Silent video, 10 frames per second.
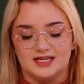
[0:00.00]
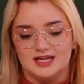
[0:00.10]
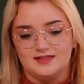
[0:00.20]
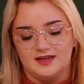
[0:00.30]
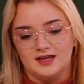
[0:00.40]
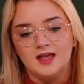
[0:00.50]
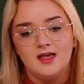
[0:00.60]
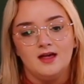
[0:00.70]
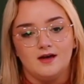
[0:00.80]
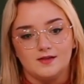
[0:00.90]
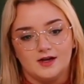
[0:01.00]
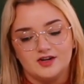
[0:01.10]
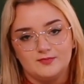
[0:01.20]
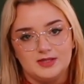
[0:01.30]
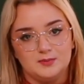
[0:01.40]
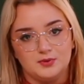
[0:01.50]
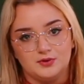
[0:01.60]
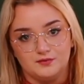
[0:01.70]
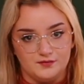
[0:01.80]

and I think a lot of people